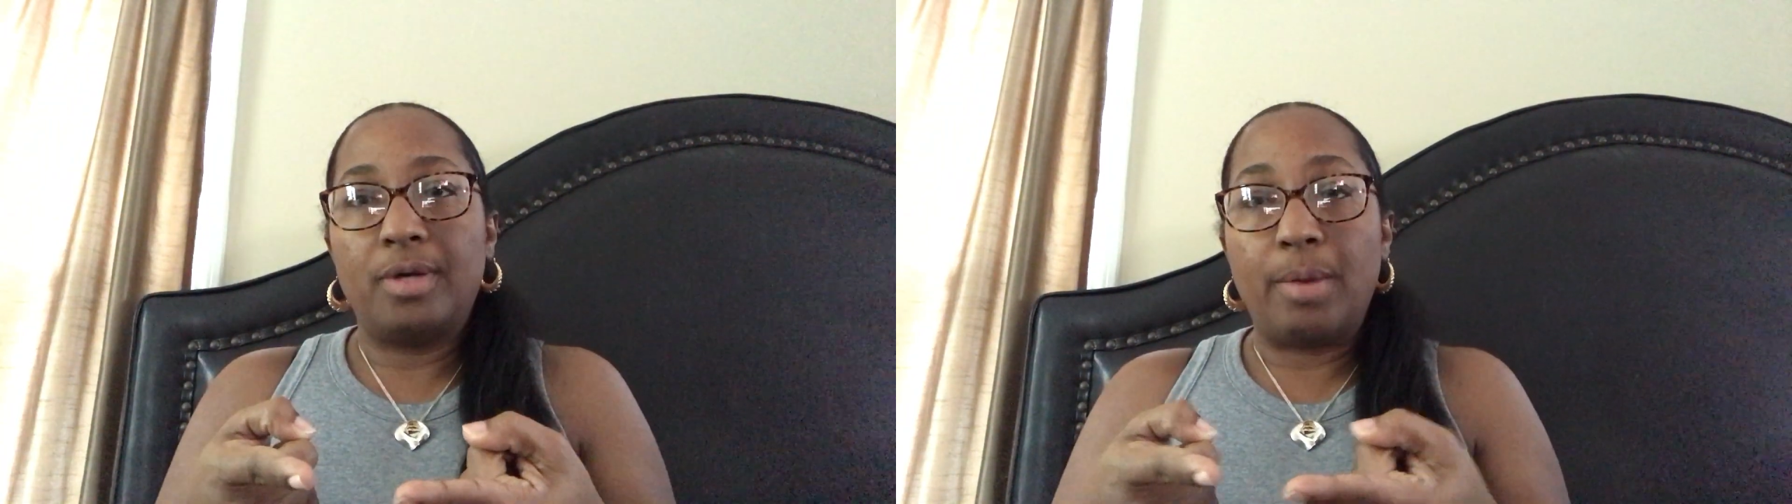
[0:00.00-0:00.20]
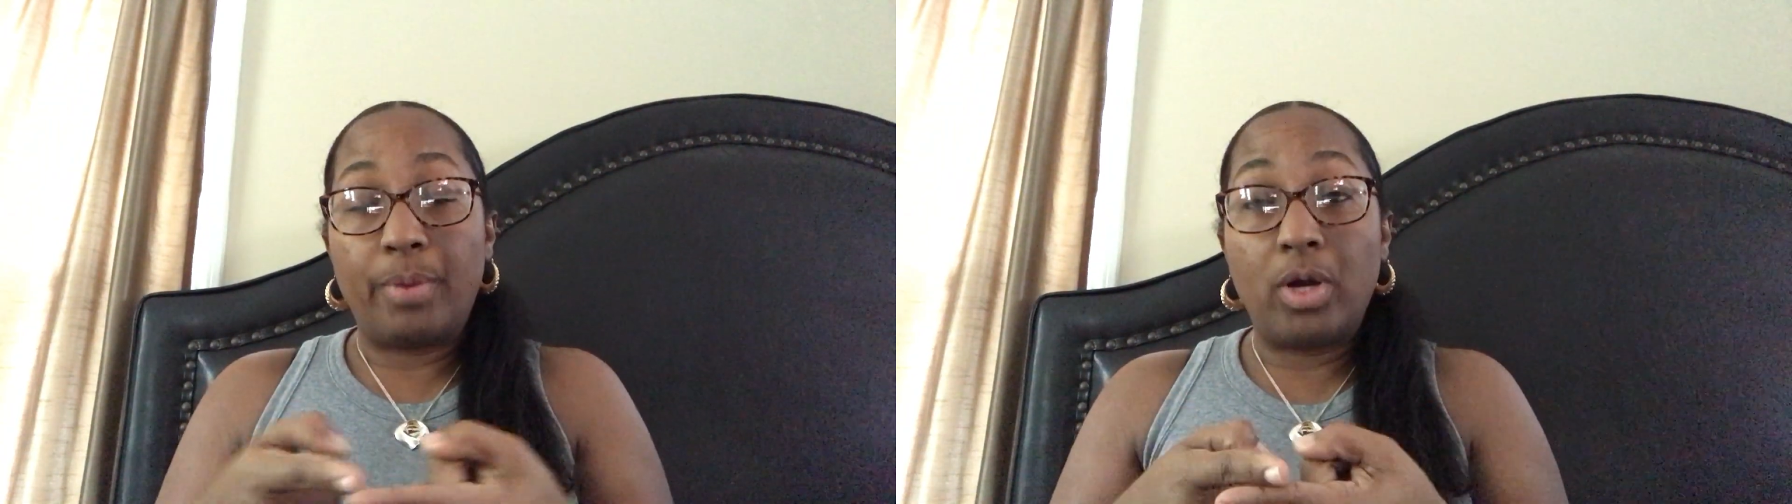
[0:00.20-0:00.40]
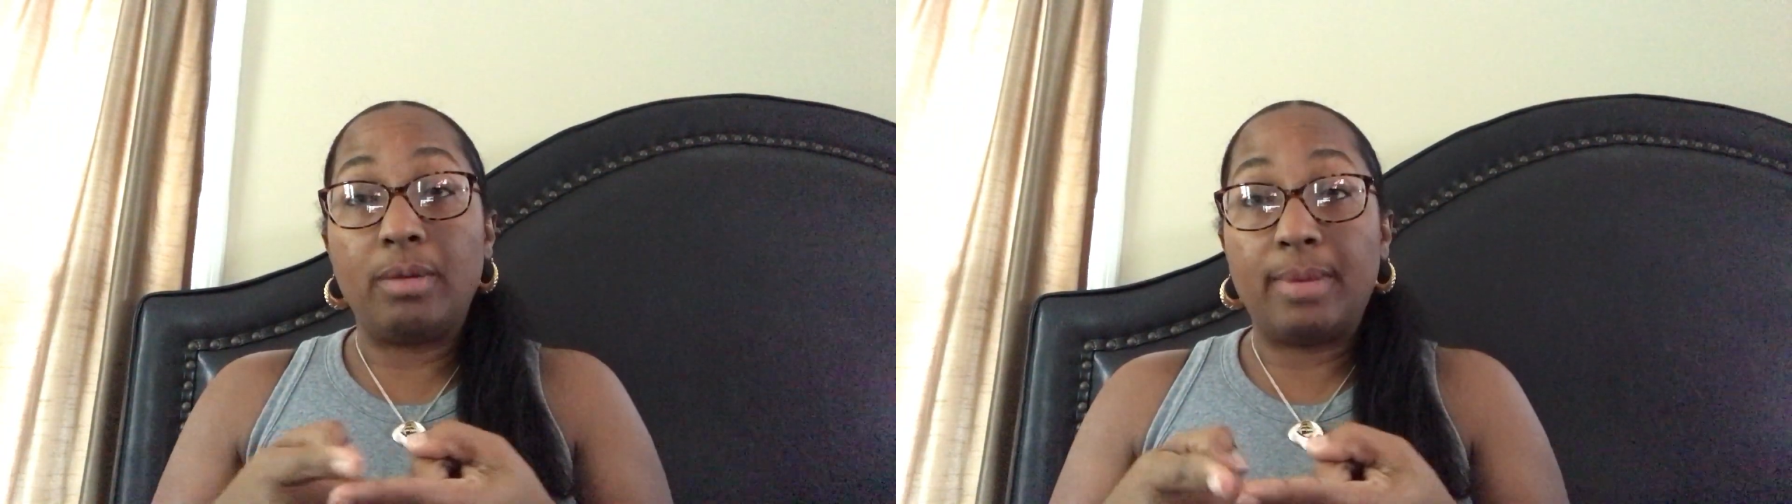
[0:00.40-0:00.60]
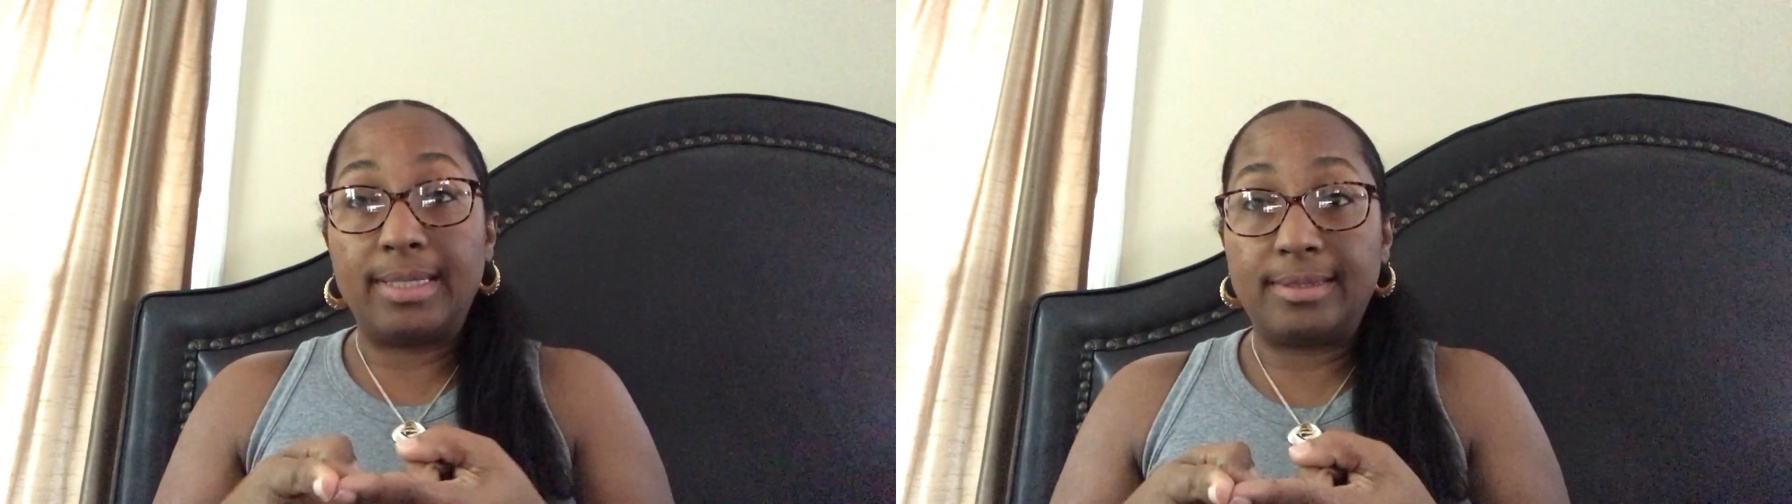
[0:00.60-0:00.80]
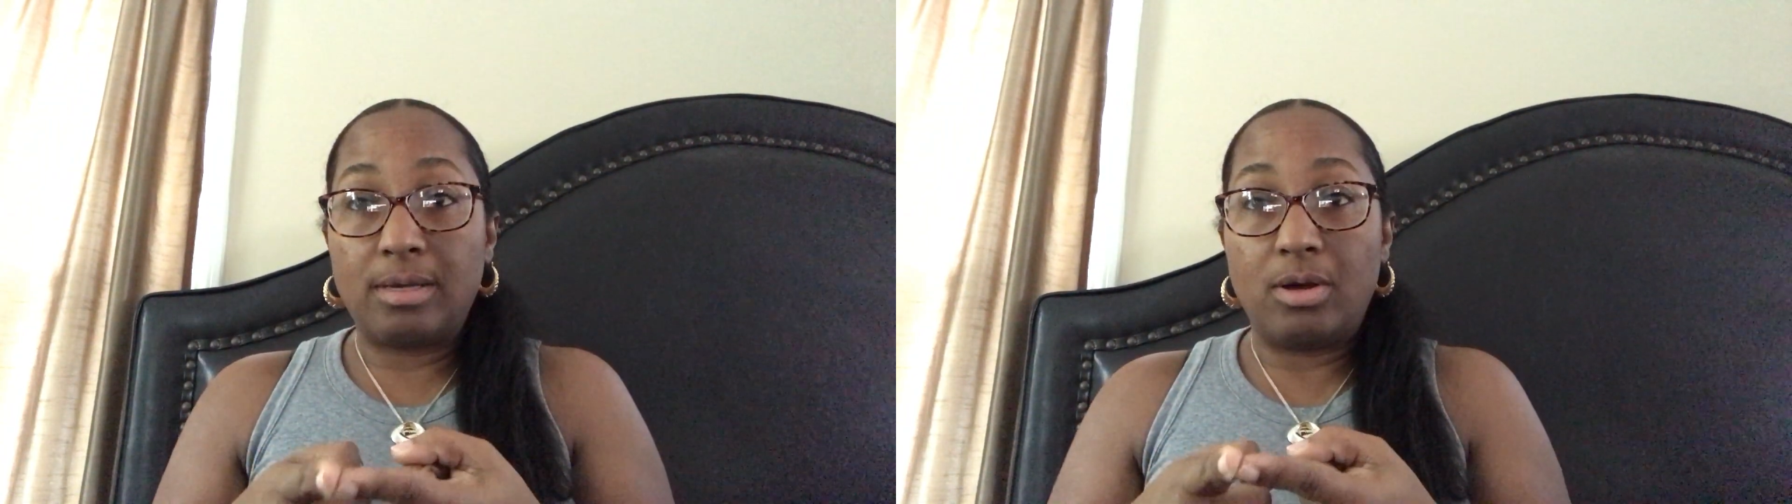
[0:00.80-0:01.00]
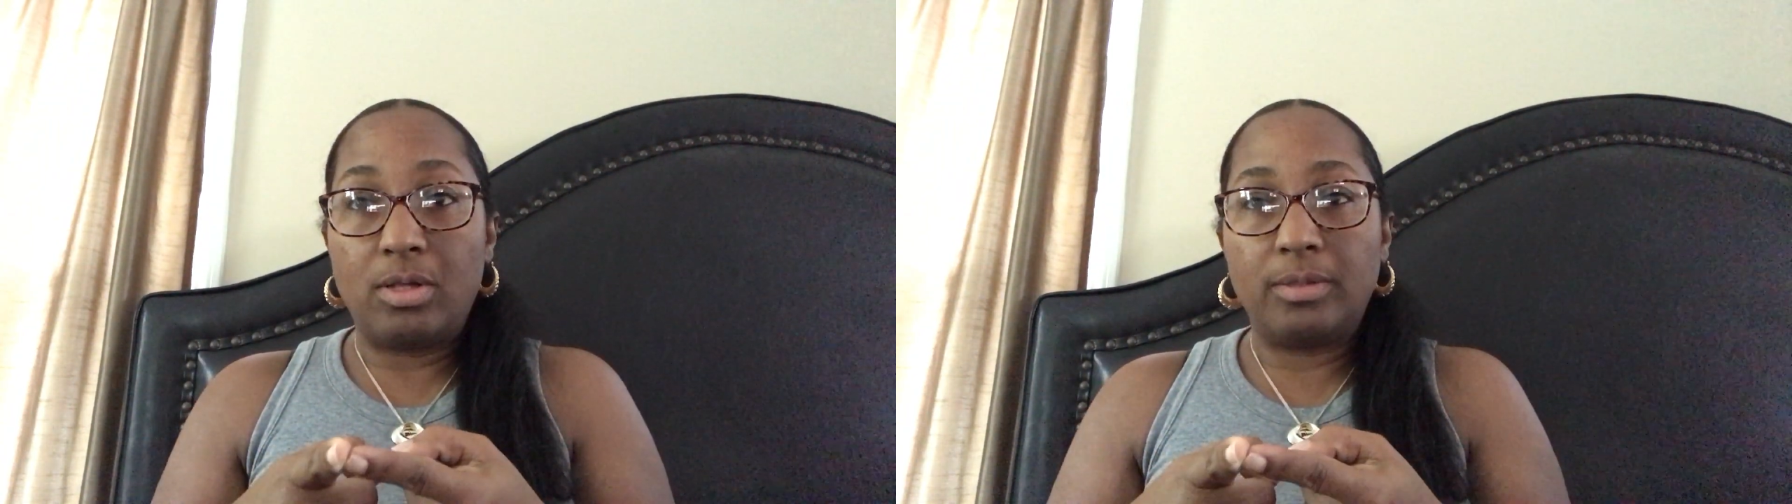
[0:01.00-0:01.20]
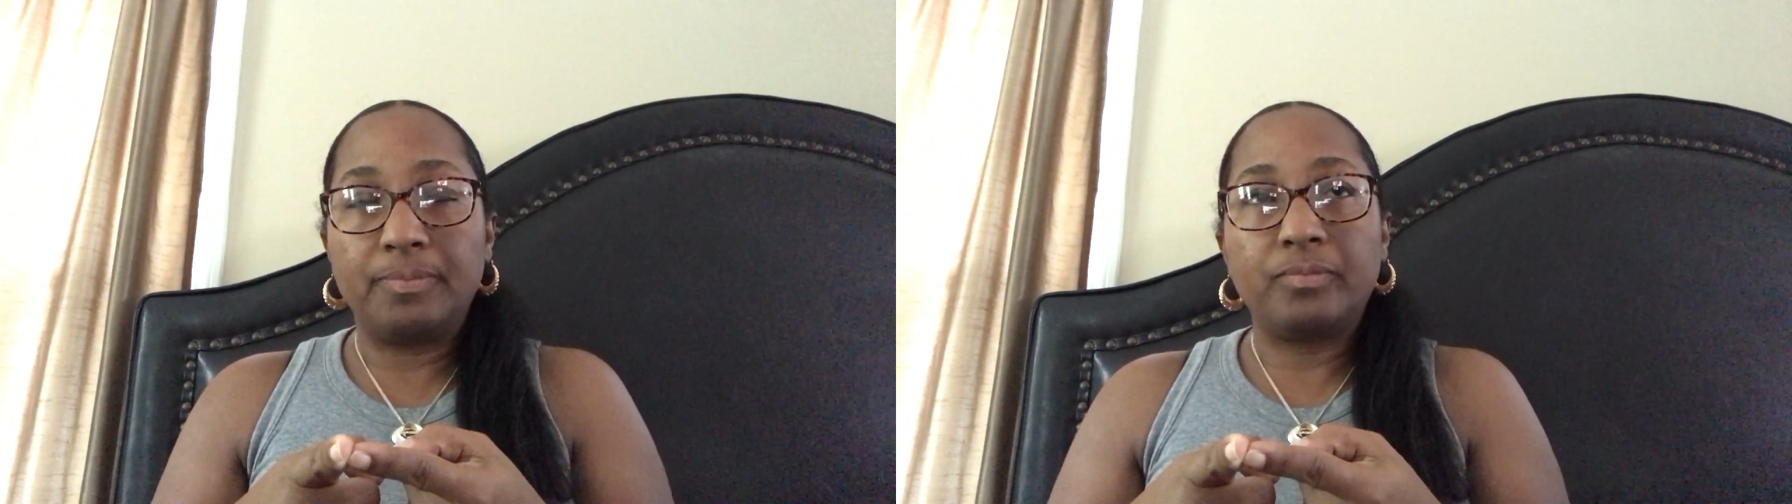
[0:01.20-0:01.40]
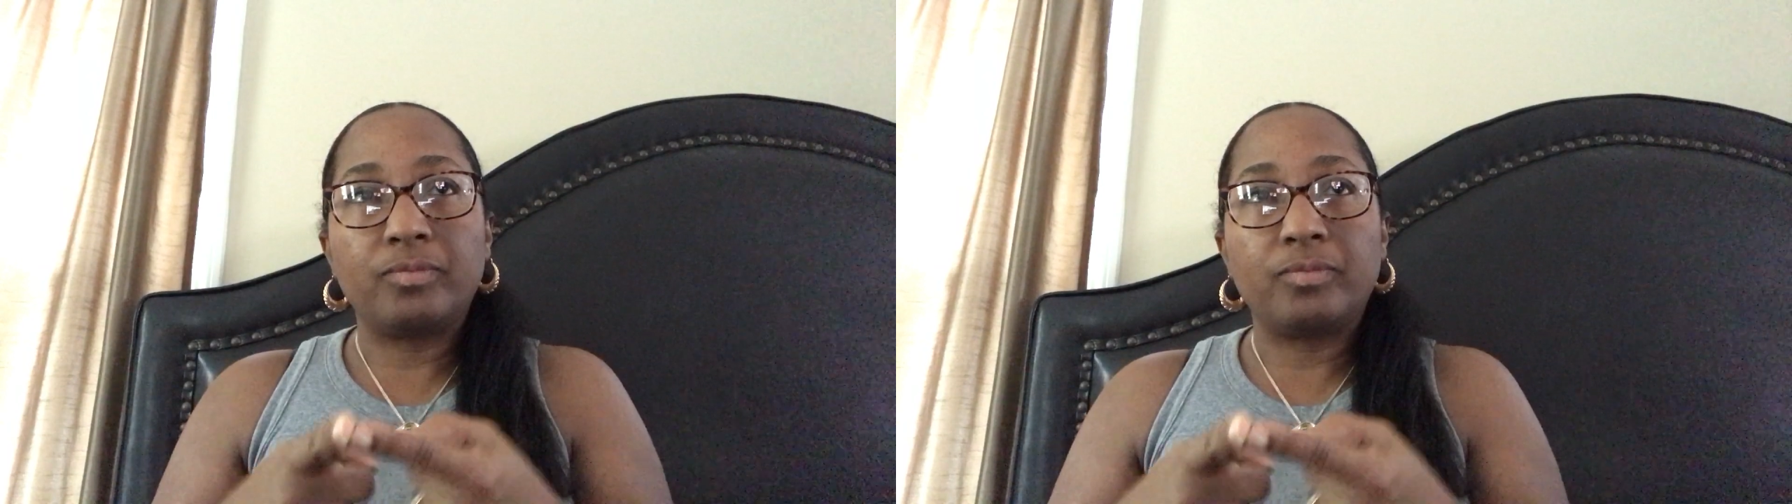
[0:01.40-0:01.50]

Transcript: a part of my skull.